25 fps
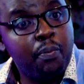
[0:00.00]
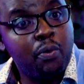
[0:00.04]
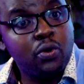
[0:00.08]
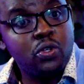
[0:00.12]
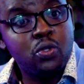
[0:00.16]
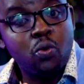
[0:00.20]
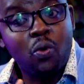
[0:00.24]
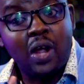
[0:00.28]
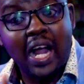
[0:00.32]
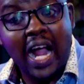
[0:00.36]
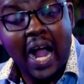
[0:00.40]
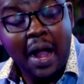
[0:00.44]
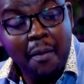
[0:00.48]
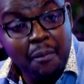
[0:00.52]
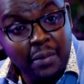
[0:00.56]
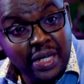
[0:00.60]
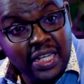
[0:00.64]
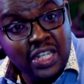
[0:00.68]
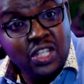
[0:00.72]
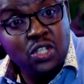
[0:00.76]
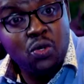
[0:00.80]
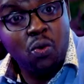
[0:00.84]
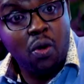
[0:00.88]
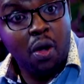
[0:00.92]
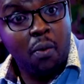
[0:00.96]
to come
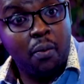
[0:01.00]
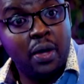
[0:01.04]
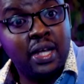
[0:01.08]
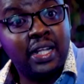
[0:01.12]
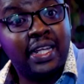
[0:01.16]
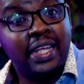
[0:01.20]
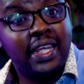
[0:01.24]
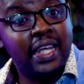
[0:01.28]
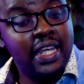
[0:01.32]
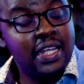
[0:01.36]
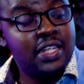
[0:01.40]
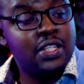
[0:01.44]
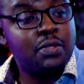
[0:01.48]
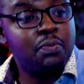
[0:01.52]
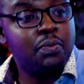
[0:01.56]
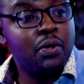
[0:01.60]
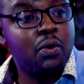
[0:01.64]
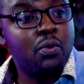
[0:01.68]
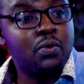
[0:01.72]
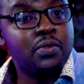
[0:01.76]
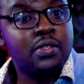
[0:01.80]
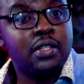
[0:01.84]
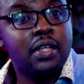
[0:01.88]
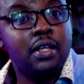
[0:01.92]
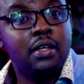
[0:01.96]
into our gate,
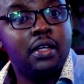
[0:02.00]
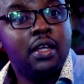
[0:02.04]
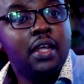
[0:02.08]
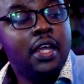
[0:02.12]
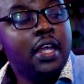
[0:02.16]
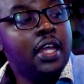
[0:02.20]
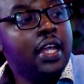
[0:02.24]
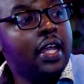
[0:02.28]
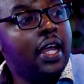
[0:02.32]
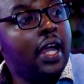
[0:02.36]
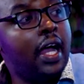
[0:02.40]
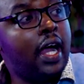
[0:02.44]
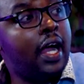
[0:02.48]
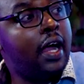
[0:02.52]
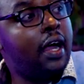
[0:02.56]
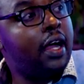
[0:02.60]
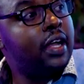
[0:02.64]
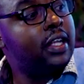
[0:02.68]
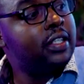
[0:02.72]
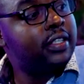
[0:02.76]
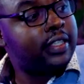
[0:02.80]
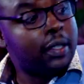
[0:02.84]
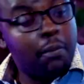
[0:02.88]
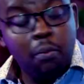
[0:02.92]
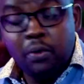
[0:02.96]
because then
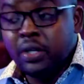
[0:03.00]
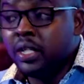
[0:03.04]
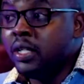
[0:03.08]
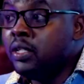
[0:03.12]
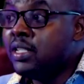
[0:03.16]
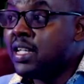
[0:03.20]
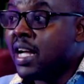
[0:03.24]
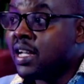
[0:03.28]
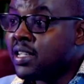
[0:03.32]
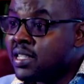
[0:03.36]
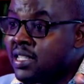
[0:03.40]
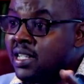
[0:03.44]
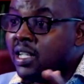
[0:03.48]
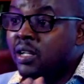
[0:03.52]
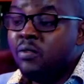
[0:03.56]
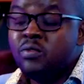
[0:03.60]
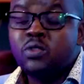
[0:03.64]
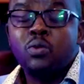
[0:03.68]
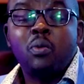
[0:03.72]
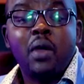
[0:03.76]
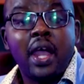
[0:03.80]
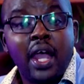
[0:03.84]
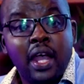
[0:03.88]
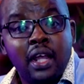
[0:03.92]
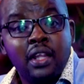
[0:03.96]
somebody just leaves
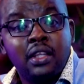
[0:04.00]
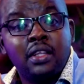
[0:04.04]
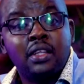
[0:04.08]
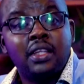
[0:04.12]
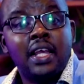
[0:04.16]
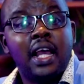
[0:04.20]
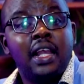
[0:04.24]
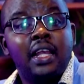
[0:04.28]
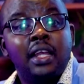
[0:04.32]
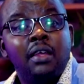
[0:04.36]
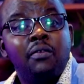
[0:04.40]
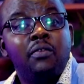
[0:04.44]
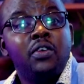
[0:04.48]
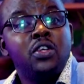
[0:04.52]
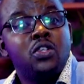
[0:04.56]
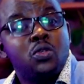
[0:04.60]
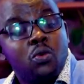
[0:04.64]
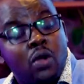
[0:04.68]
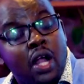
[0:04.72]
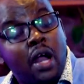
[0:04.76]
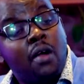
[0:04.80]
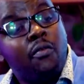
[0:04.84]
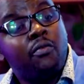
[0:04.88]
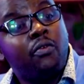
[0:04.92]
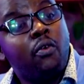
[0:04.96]
where they're leaving to
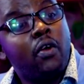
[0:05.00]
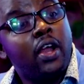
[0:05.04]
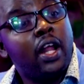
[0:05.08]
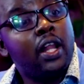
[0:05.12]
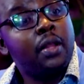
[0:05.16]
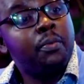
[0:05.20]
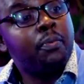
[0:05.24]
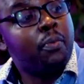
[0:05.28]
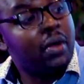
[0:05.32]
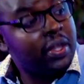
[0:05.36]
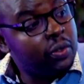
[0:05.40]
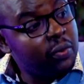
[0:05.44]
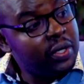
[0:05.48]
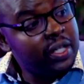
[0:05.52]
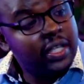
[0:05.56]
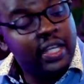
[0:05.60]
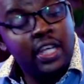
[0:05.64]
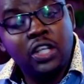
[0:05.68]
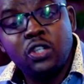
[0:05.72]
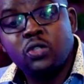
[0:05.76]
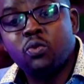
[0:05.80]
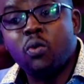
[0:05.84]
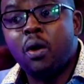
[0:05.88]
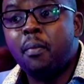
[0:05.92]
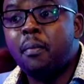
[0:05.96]
come for help, but they get
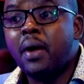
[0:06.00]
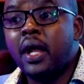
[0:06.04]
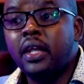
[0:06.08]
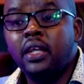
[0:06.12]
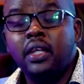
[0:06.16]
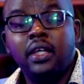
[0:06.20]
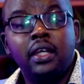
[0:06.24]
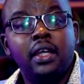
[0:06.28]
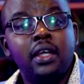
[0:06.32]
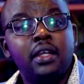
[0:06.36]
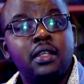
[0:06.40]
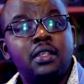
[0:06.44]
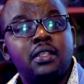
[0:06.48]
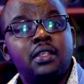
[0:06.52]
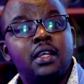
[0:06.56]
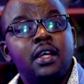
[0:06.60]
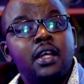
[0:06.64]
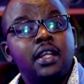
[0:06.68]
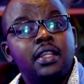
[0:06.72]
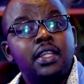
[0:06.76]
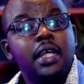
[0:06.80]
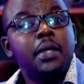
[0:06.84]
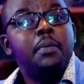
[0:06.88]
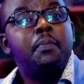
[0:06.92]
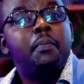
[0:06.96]
to a money gate,
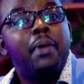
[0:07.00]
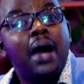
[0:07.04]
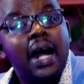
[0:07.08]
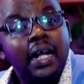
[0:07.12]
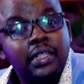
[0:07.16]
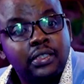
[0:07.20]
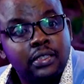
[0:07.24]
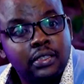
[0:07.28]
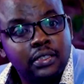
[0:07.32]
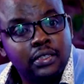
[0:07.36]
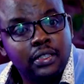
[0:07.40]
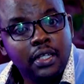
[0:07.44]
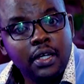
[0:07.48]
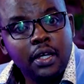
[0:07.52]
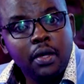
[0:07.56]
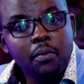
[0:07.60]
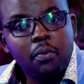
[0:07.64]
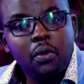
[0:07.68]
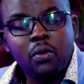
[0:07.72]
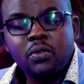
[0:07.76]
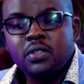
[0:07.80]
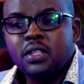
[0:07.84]
they pass. Because